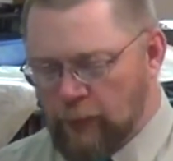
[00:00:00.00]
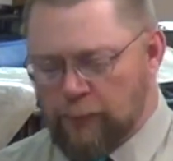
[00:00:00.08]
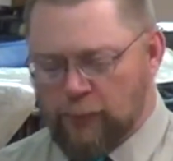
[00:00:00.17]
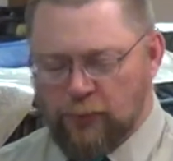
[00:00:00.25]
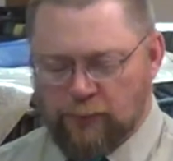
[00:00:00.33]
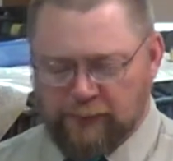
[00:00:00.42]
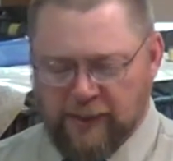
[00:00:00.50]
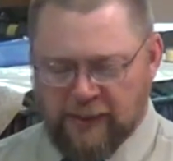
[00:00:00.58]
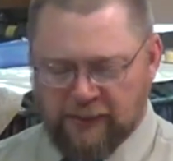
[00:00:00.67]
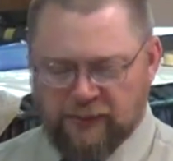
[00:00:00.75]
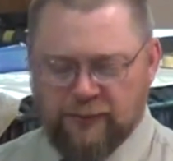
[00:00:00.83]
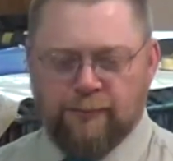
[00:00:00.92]
were proof
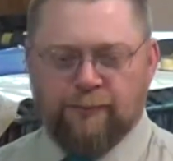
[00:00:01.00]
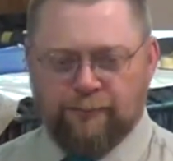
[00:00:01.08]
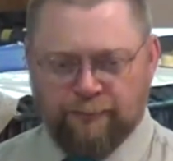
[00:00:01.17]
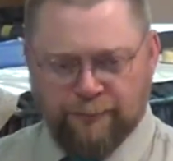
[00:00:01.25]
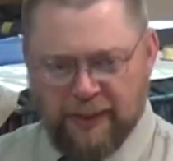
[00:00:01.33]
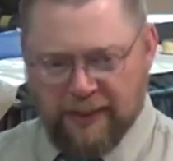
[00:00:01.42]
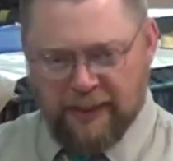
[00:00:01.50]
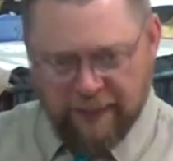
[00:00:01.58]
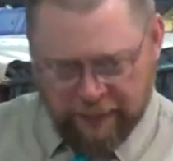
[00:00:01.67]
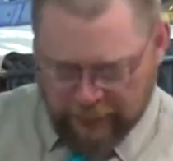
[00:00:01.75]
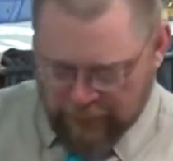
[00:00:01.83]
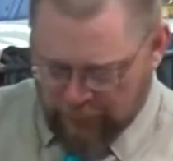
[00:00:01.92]
text by
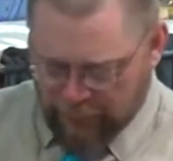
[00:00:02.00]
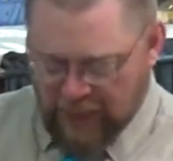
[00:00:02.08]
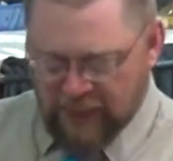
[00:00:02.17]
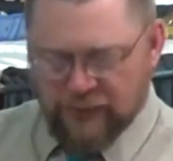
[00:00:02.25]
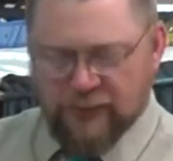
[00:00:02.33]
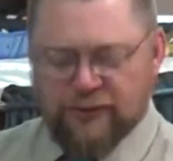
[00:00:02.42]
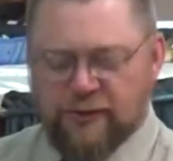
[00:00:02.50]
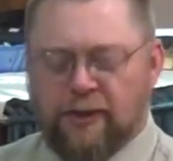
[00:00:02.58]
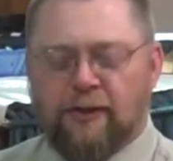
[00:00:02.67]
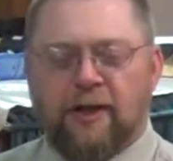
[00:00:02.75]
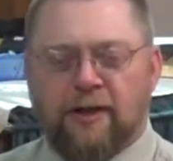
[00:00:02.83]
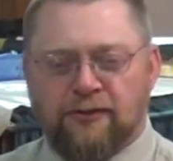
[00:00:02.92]
that little passage
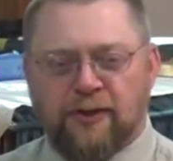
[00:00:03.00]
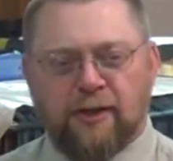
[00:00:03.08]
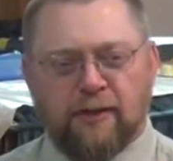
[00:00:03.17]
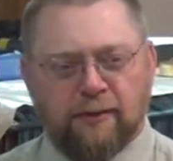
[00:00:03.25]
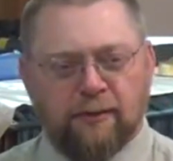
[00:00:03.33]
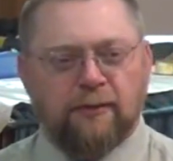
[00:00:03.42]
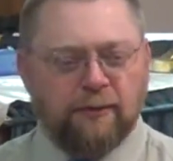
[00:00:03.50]
there in Isaiah.